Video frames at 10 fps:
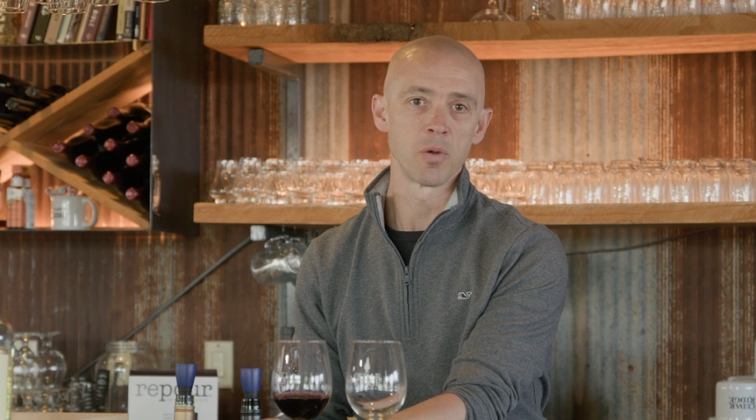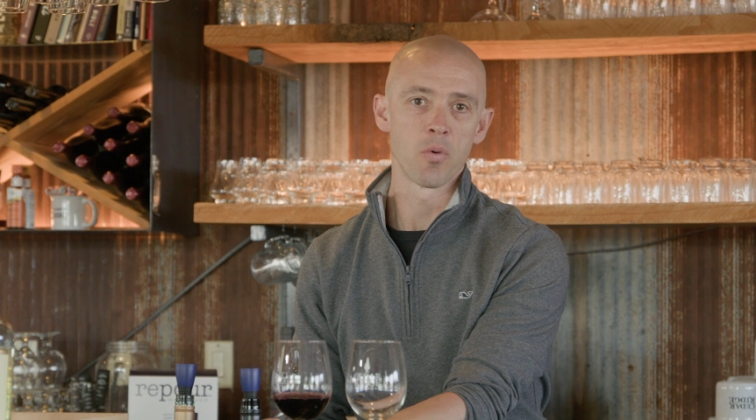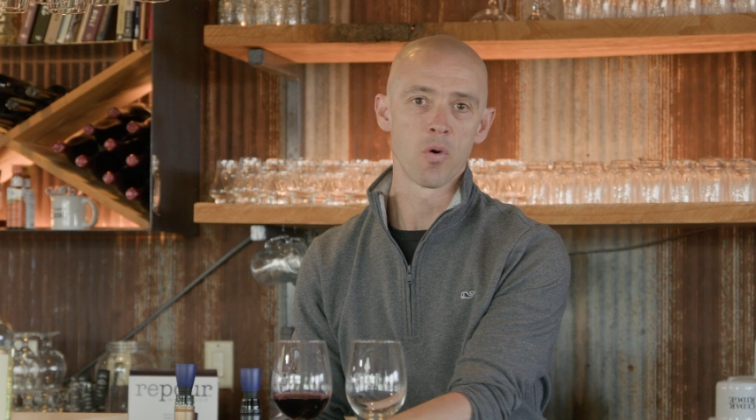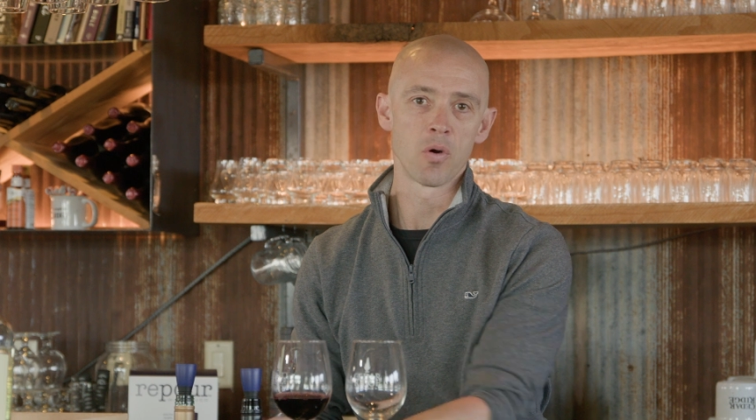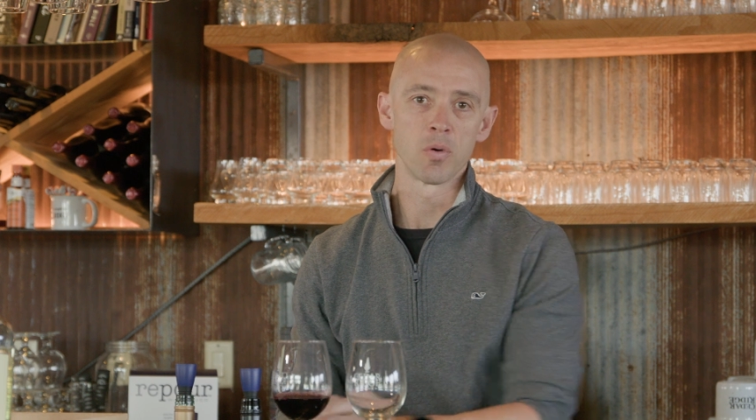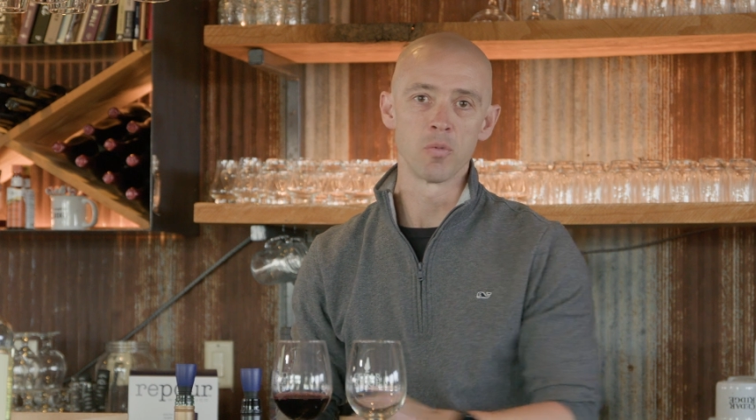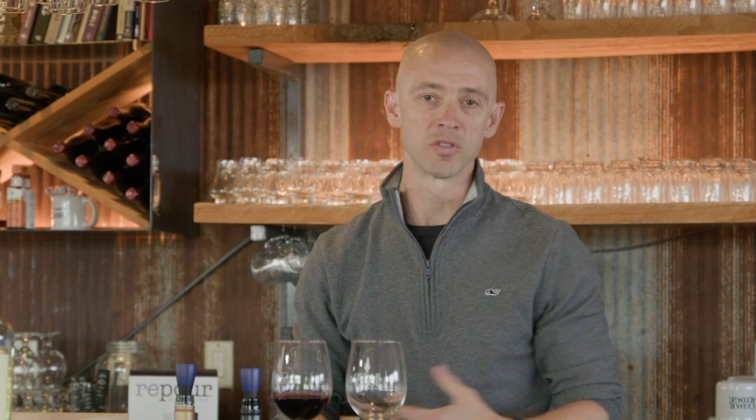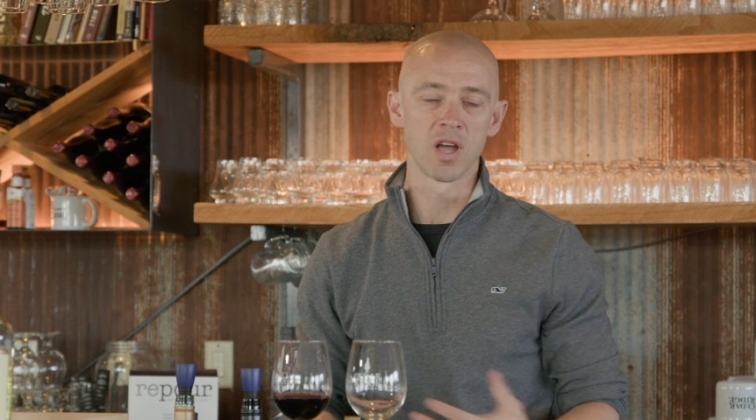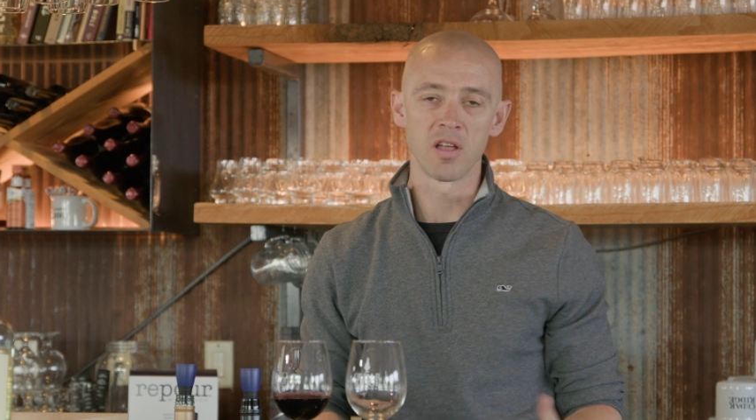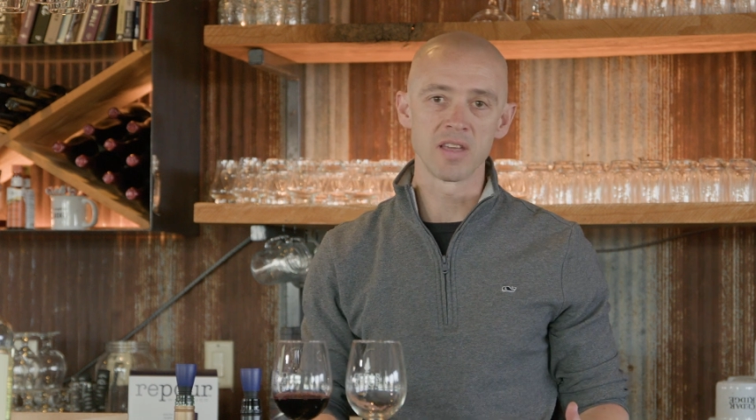Repour
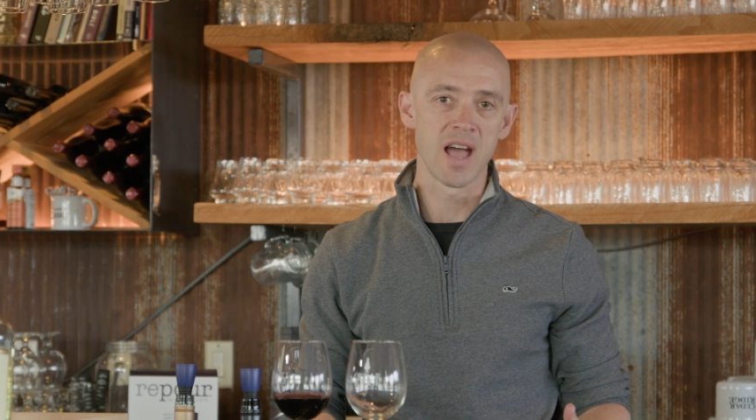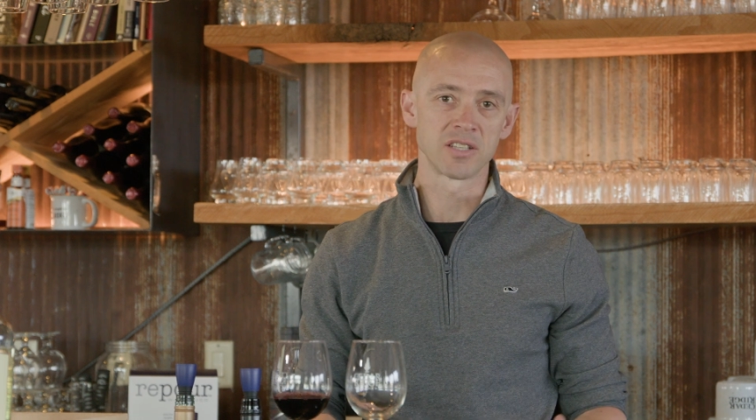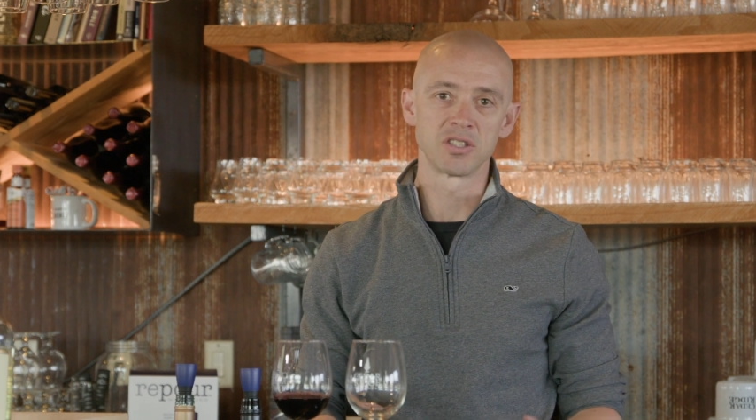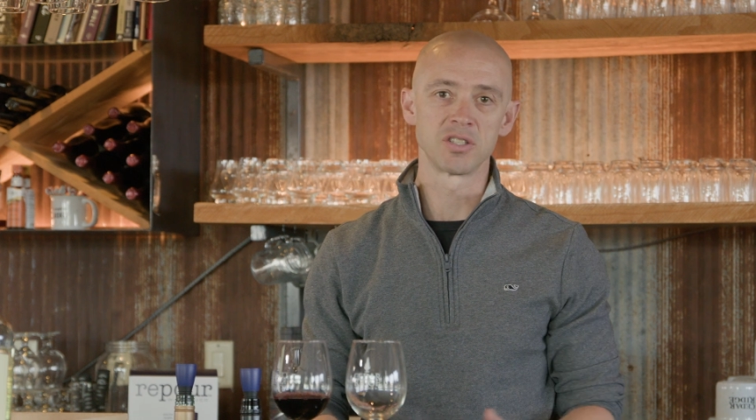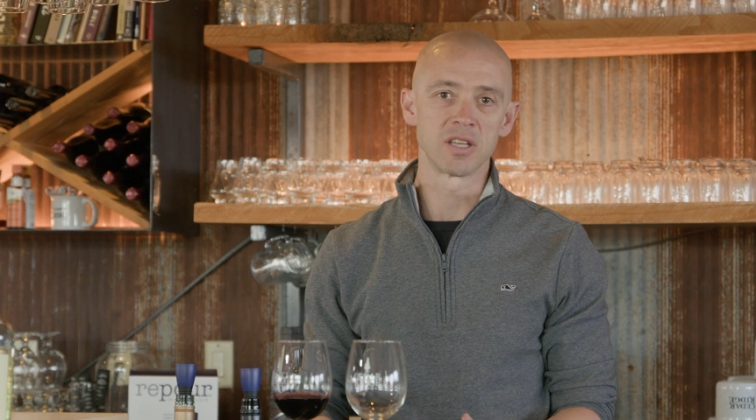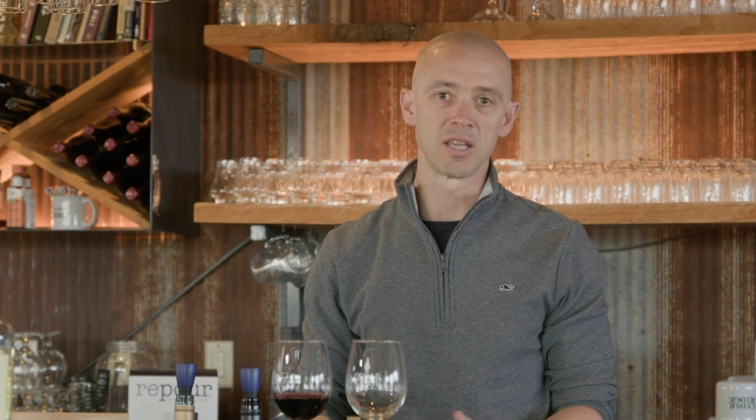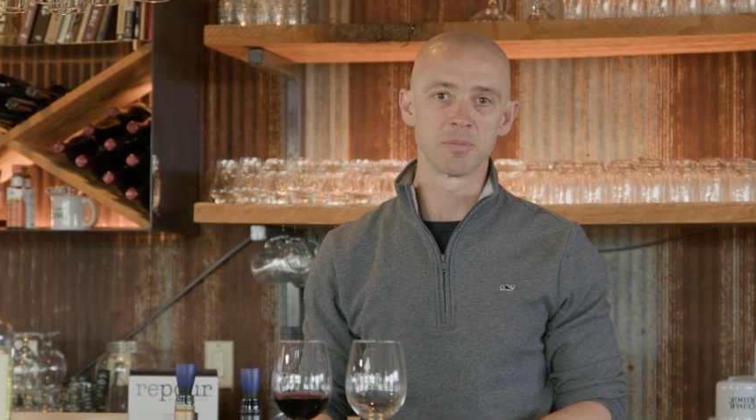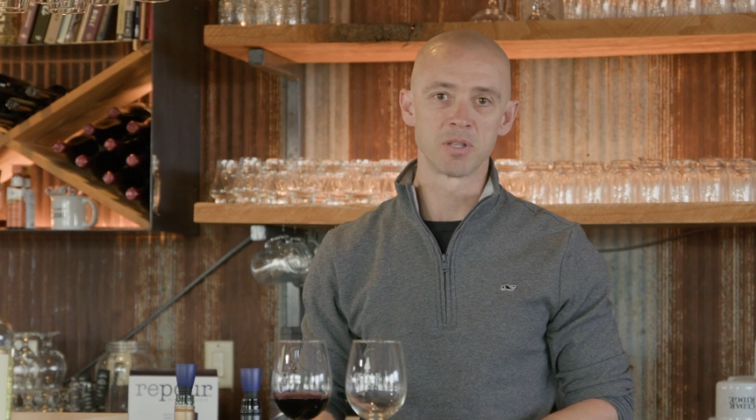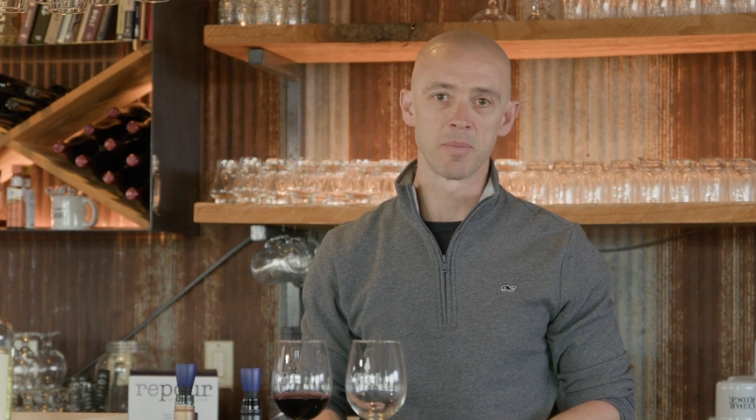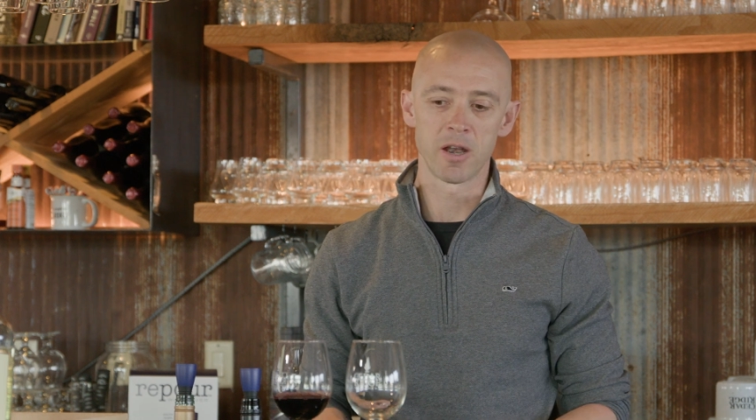removes all the oxygen and
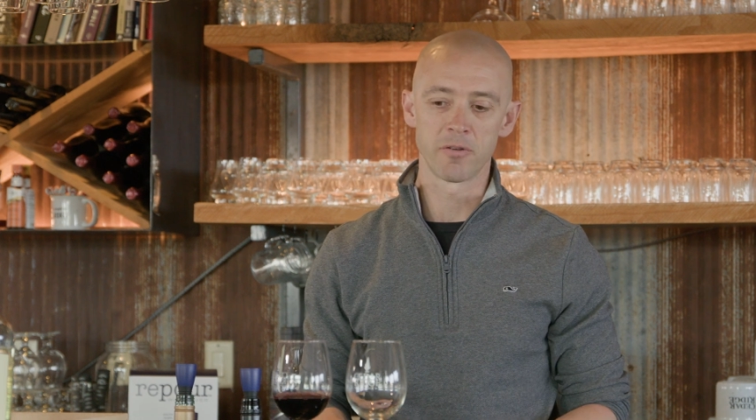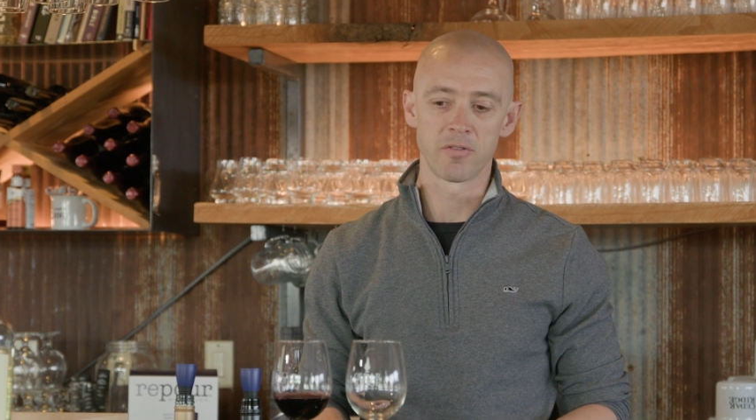keeps the bottle